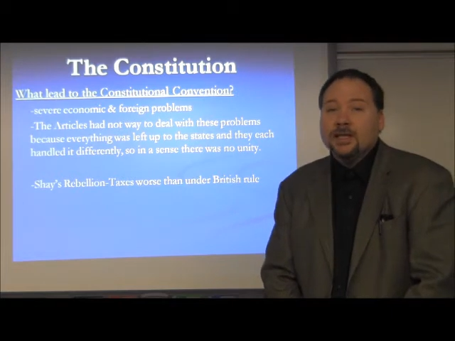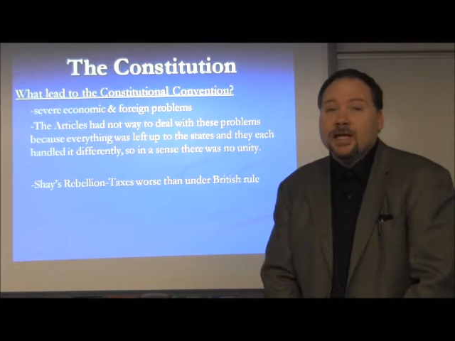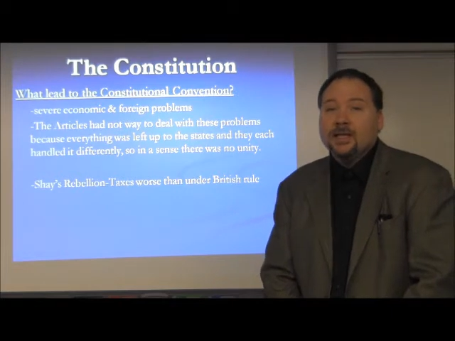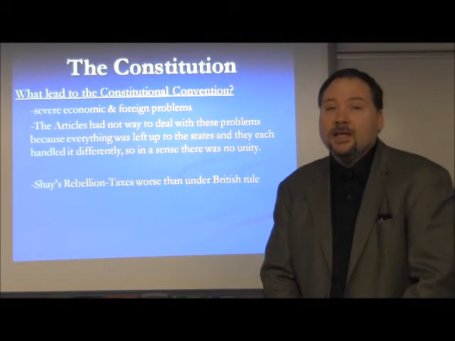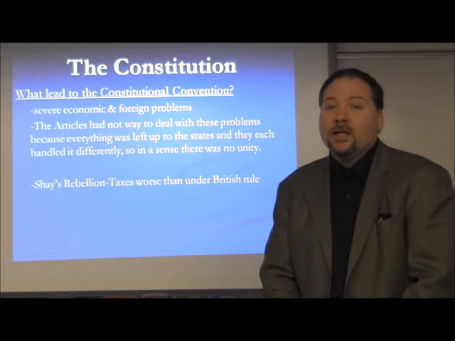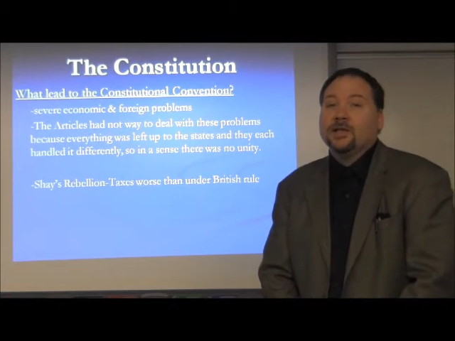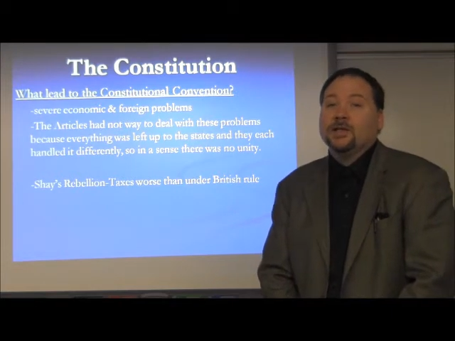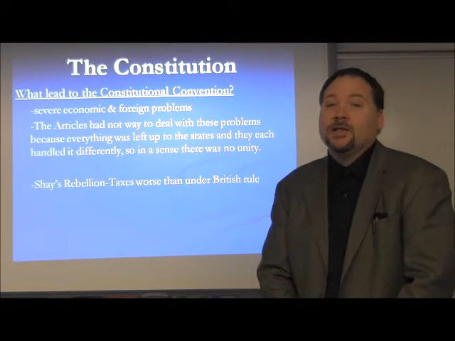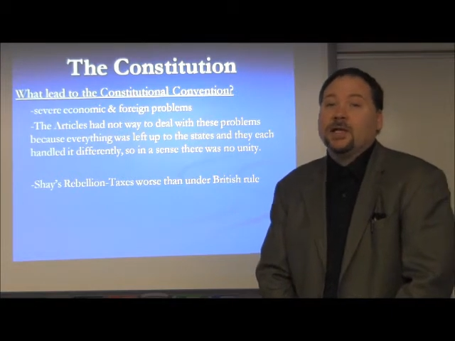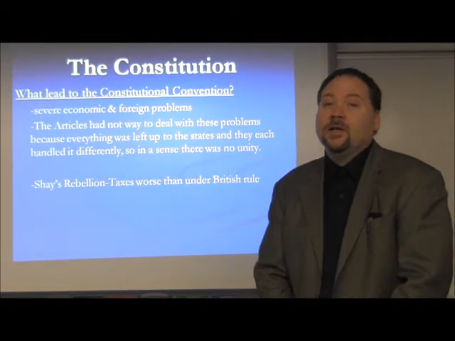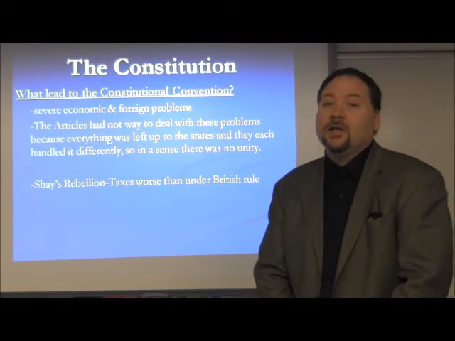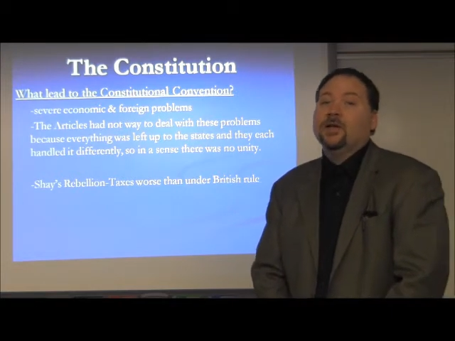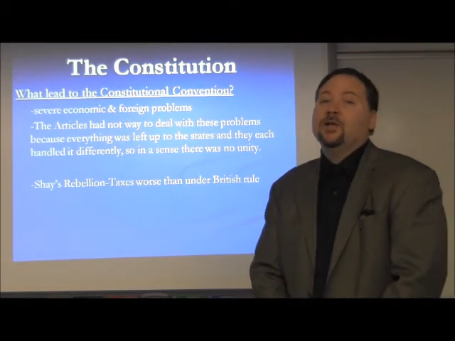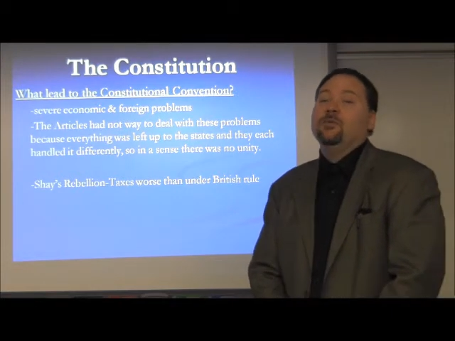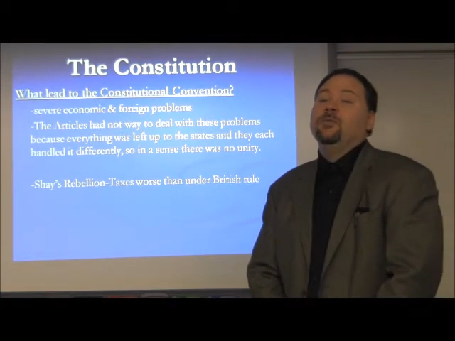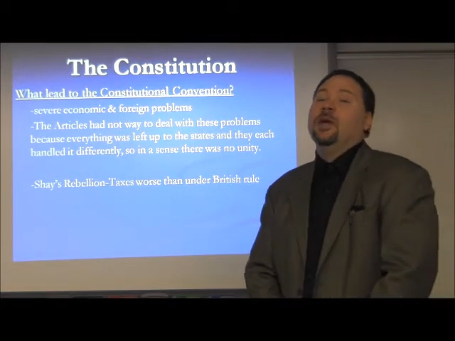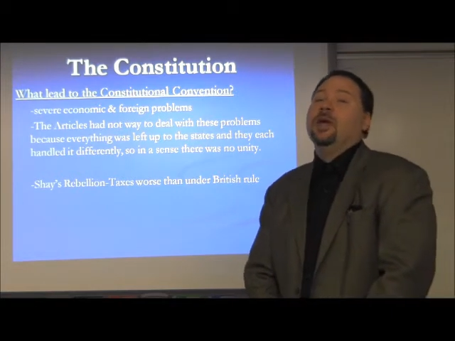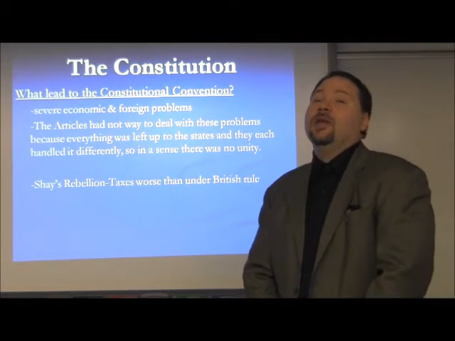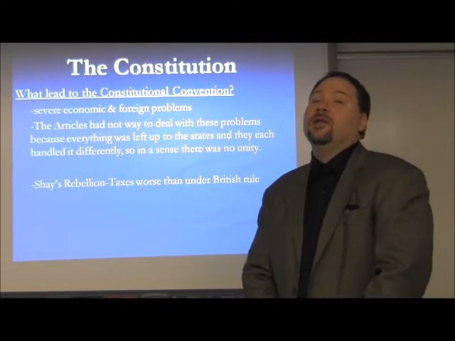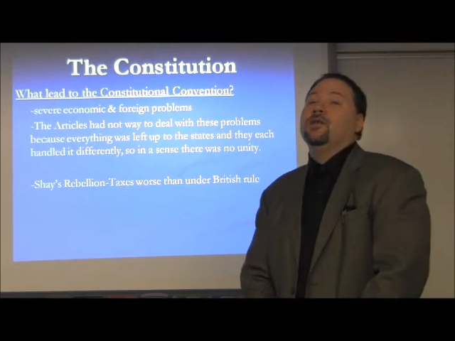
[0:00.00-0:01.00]
then because they
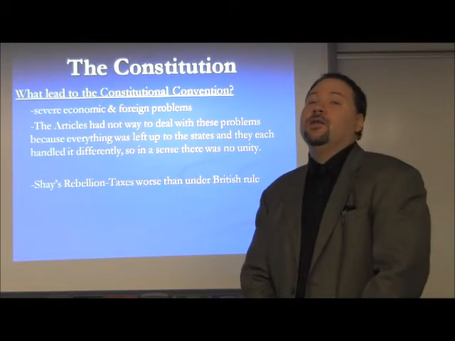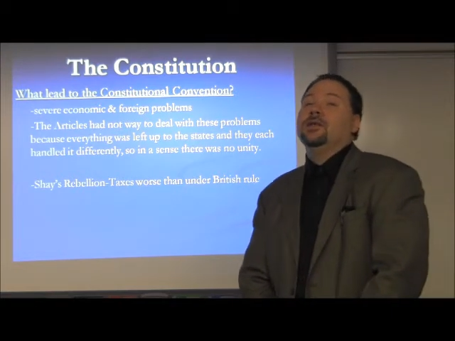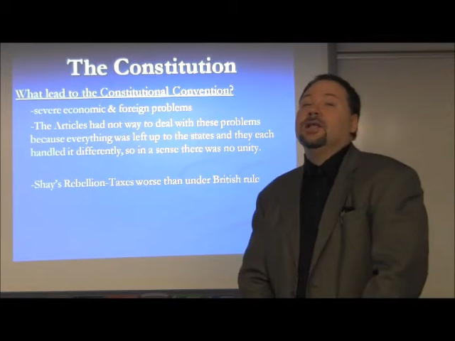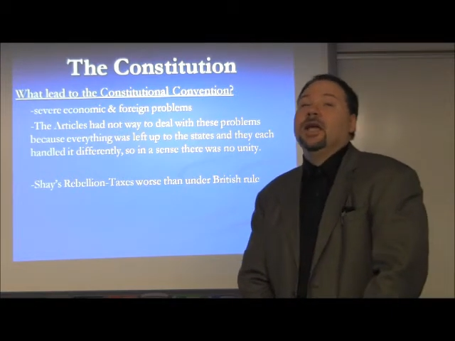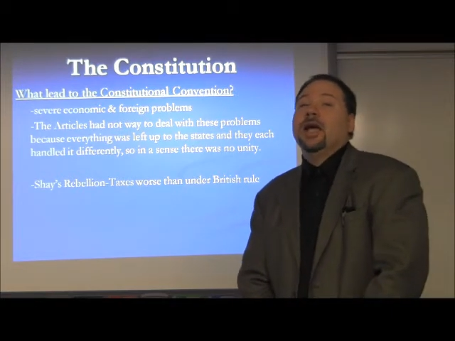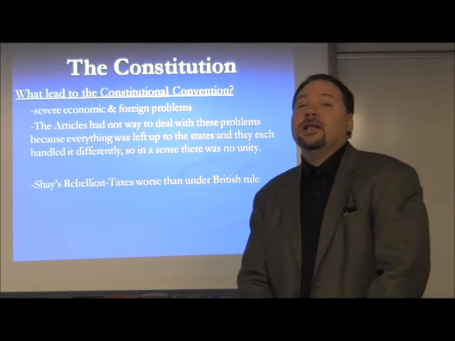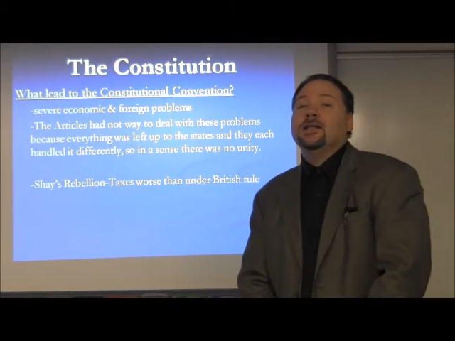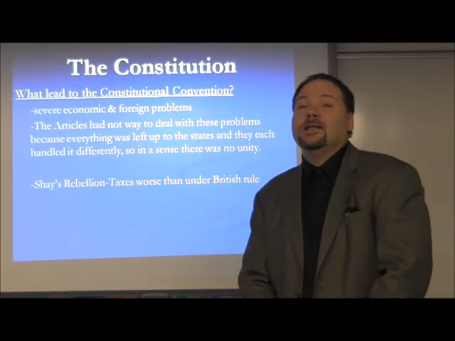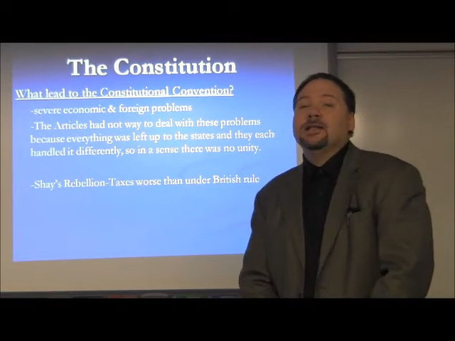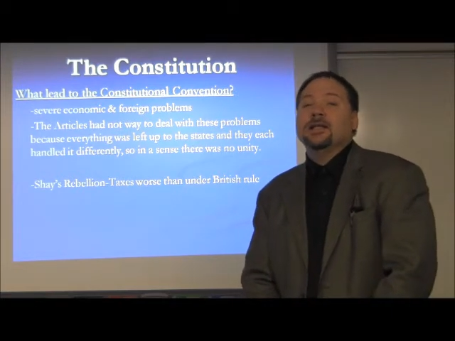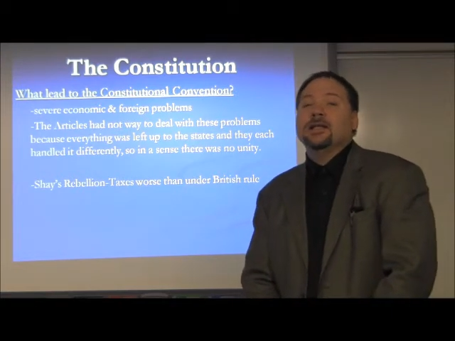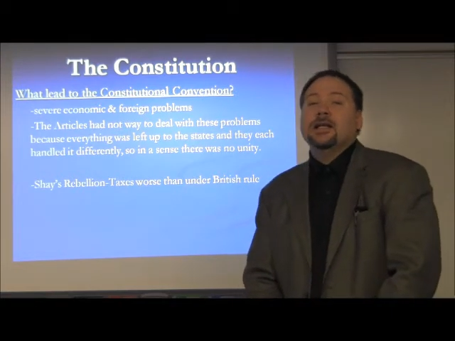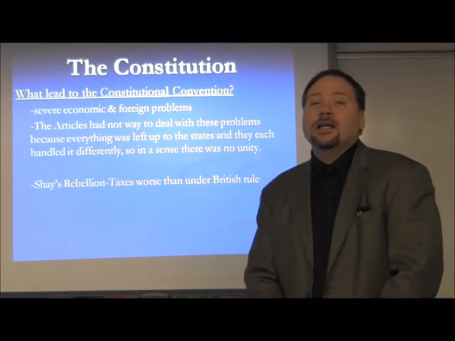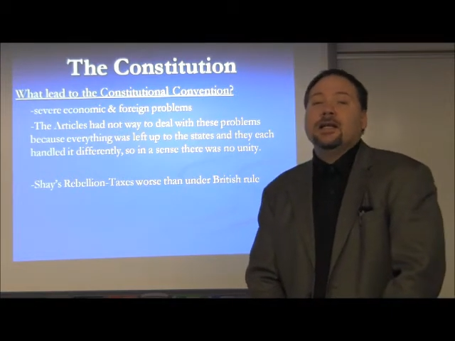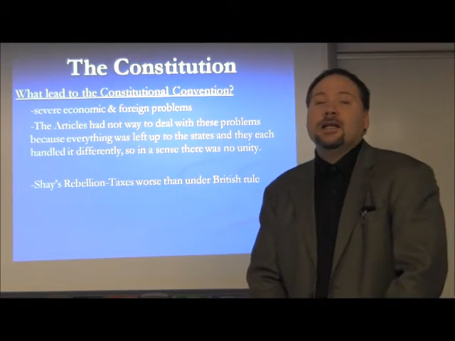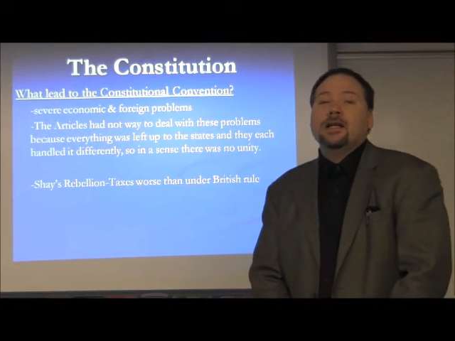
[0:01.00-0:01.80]
couldn't pay their debts.